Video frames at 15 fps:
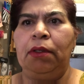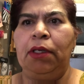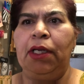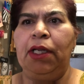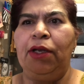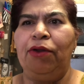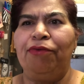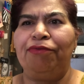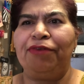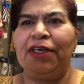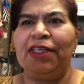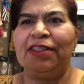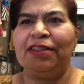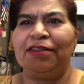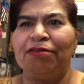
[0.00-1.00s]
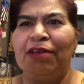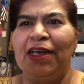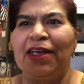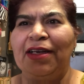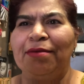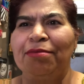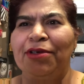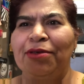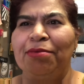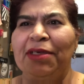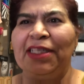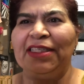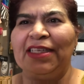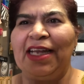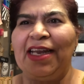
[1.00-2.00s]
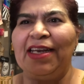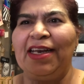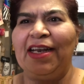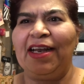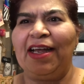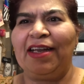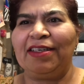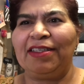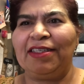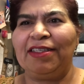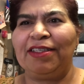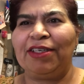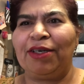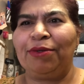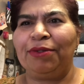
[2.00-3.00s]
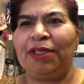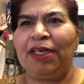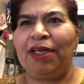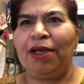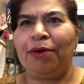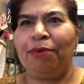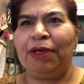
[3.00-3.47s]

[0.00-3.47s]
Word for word: hello friends welcome to my channel Archie Choudhary how